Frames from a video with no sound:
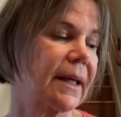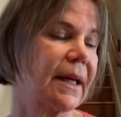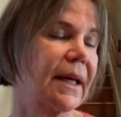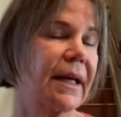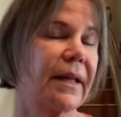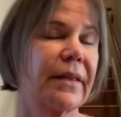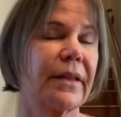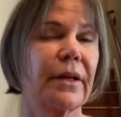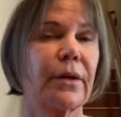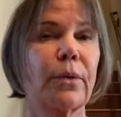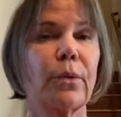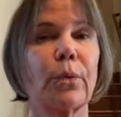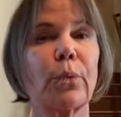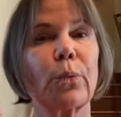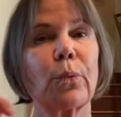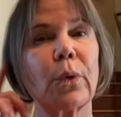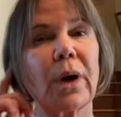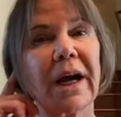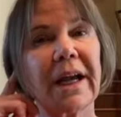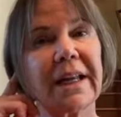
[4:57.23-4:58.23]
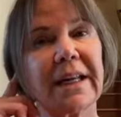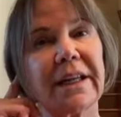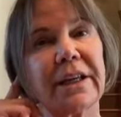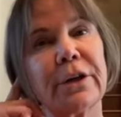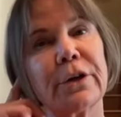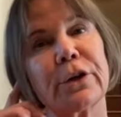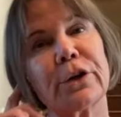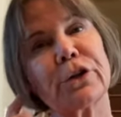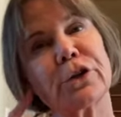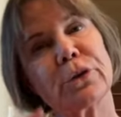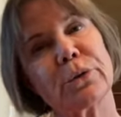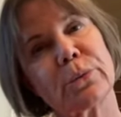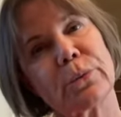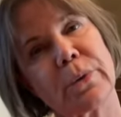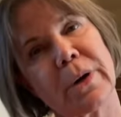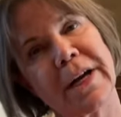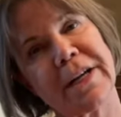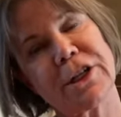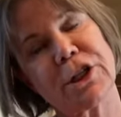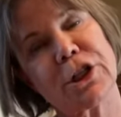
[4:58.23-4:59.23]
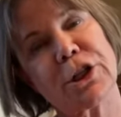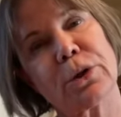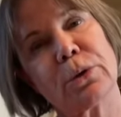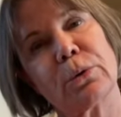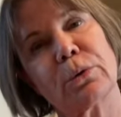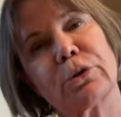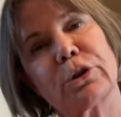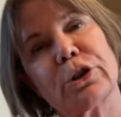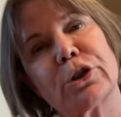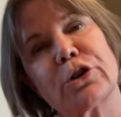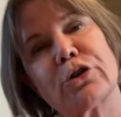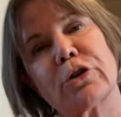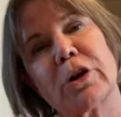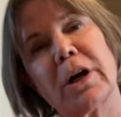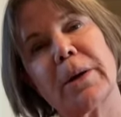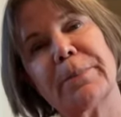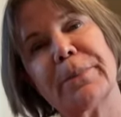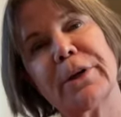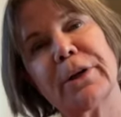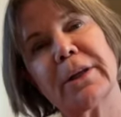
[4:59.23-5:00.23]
And then right ear to right shoulder, drop your